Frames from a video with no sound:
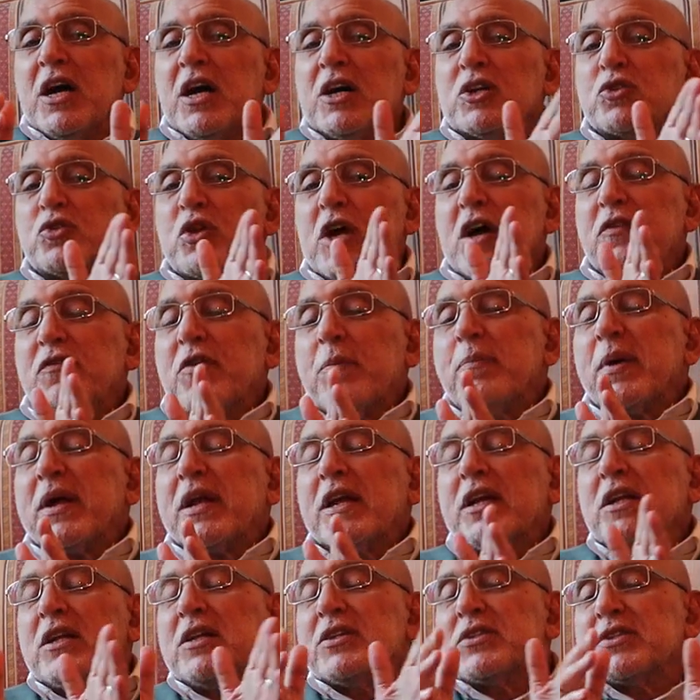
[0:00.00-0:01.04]
or to have a
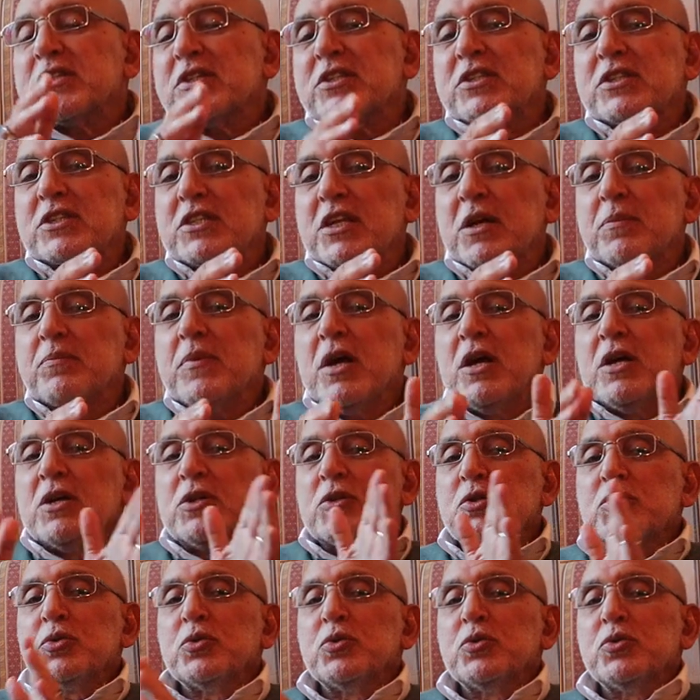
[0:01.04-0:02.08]
parallel system
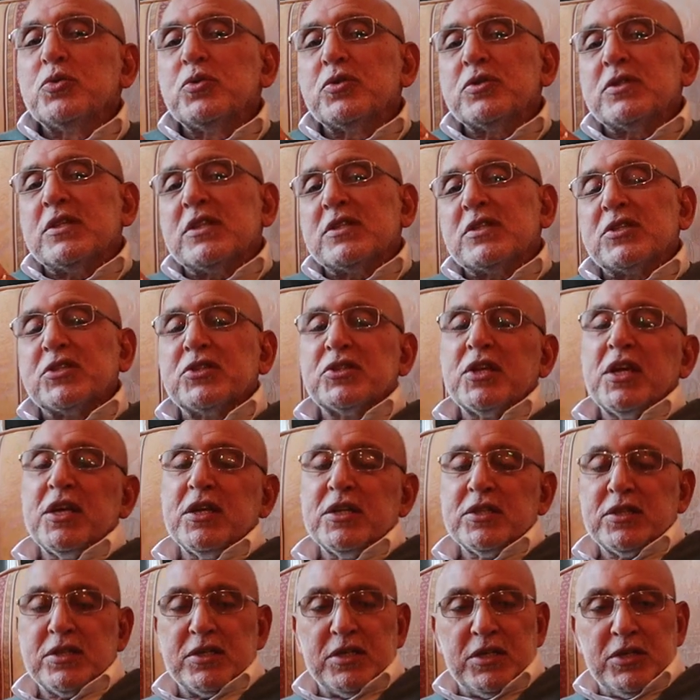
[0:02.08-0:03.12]
to the
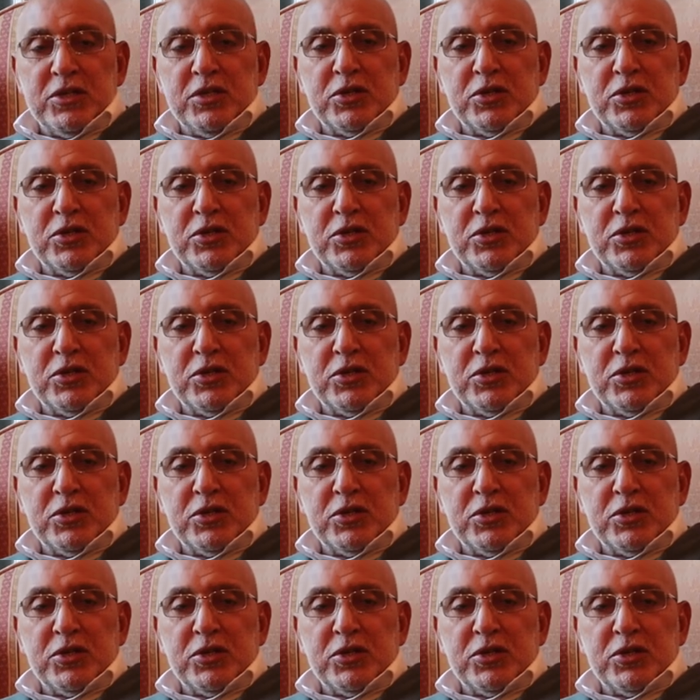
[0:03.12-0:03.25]
state